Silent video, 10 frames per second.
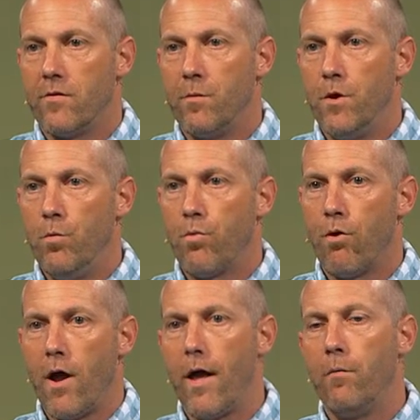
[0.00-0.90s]
See, when you
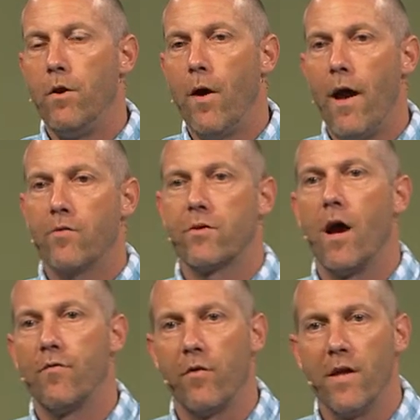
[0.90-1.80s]
pray, when you ask
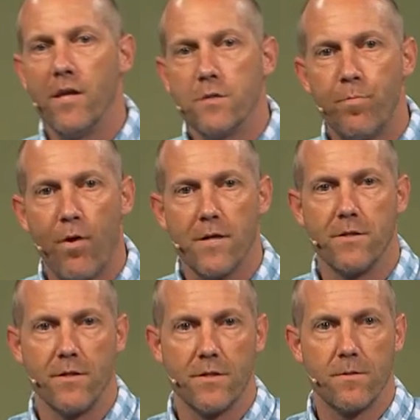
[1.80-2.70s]
God for his
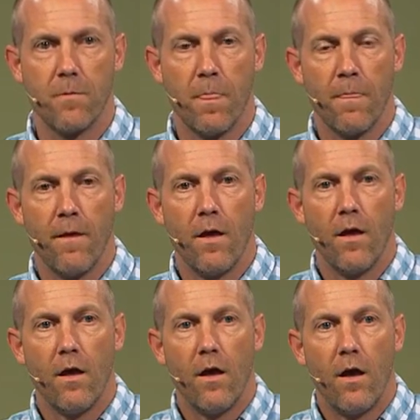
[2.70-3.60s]
presence,
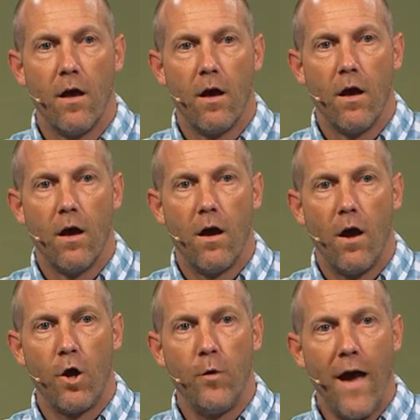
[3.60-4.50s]

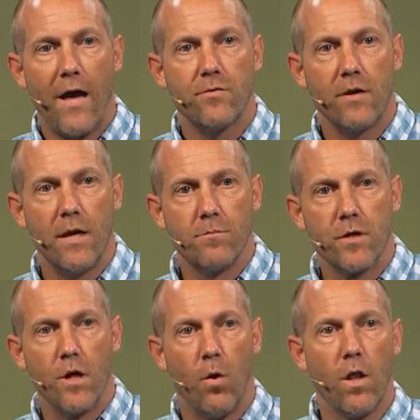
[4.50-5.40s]
are you asking him
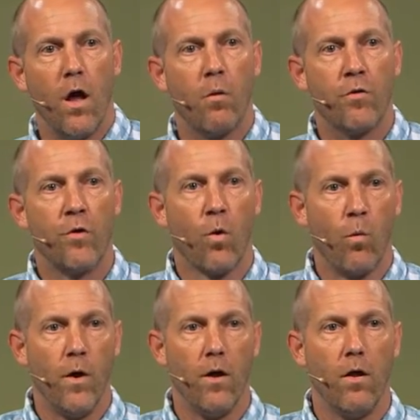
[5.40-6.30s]
to go along with
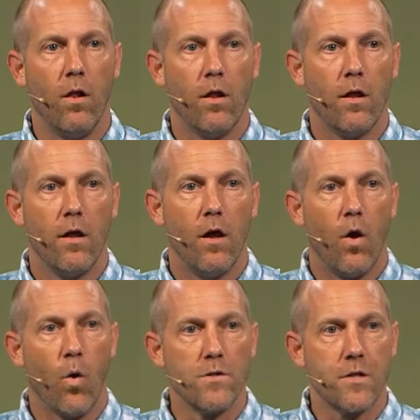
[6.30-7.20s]
your will,
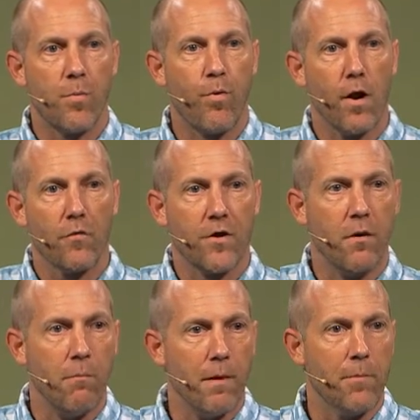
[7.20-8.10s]
or is it a prayer of
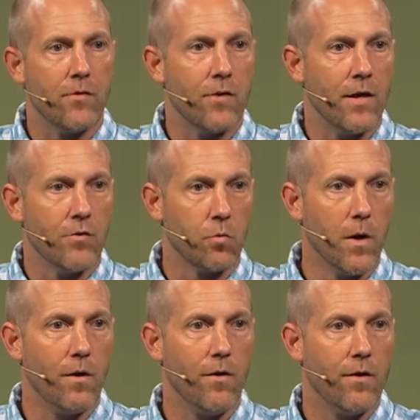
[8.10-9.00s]
commitment to his
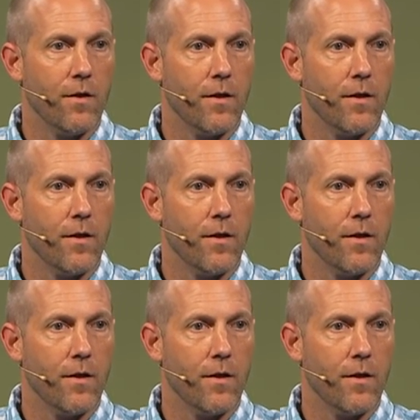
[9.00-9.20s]
will?